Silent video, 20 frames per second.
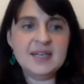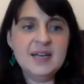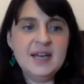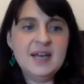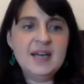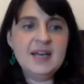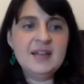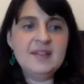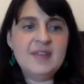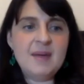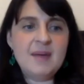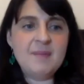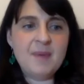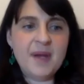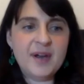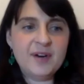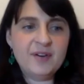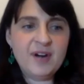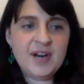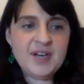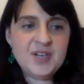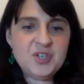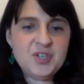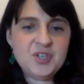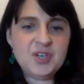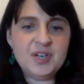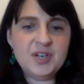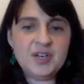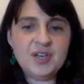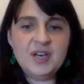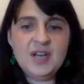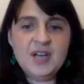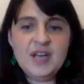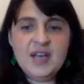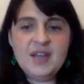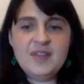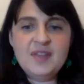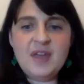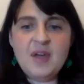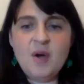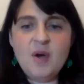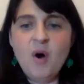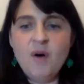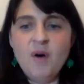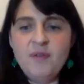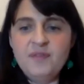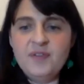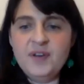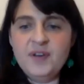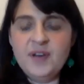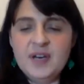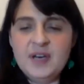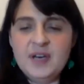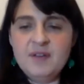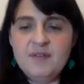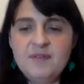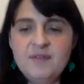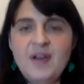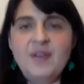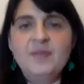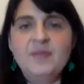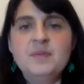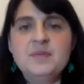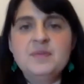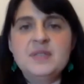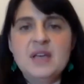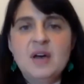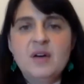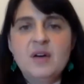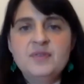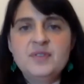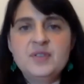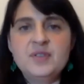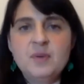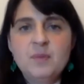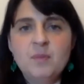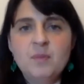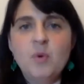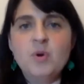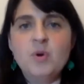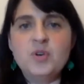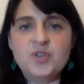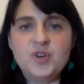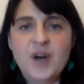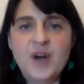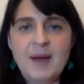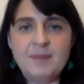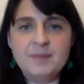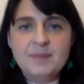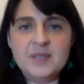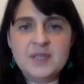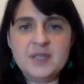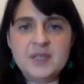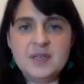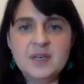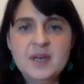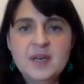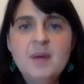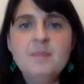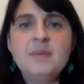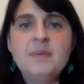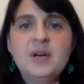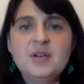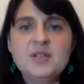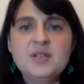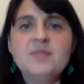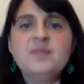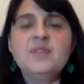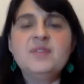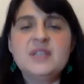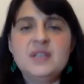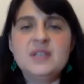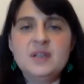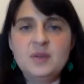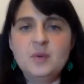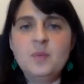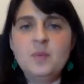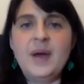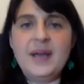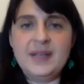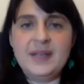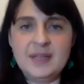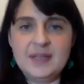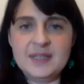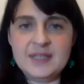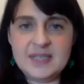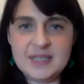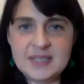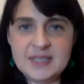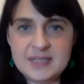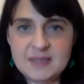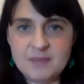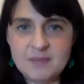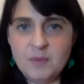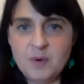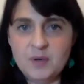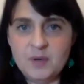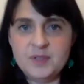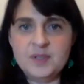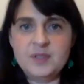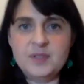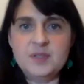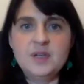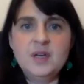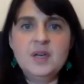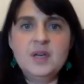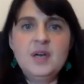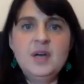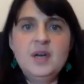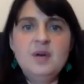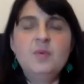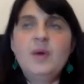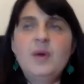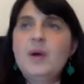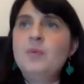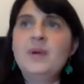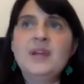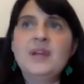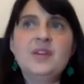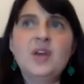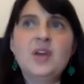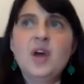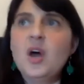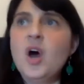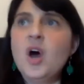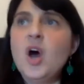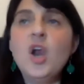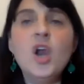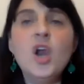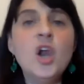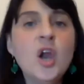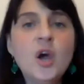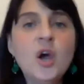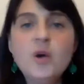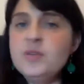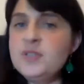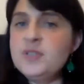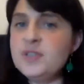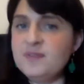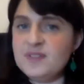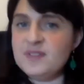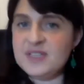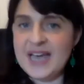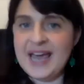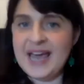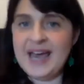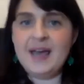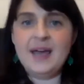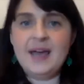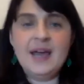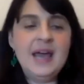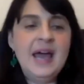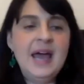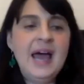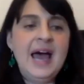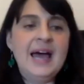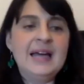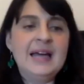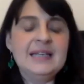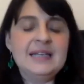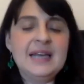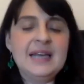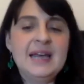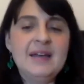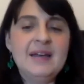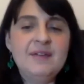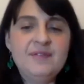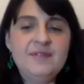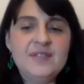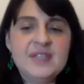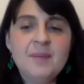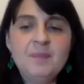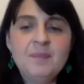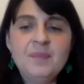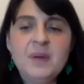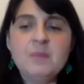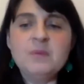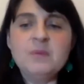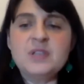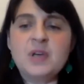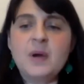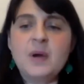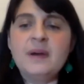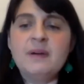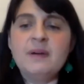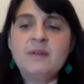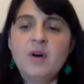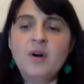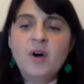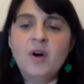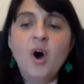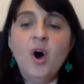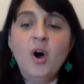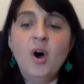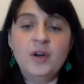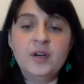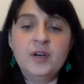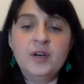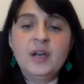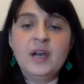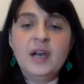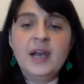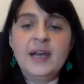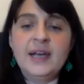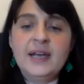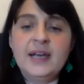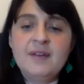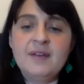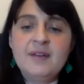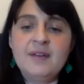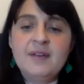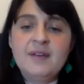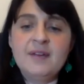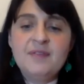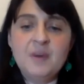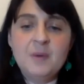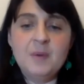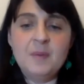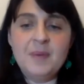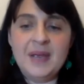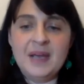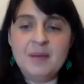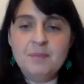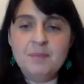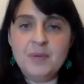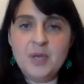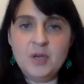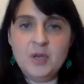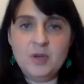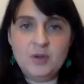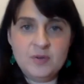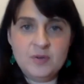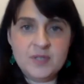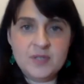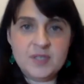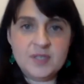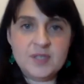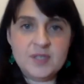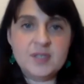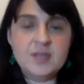their migration, they often found themselves more trapped because of the way that the system was, with loads of debt. And if something was going on, like if they were being abused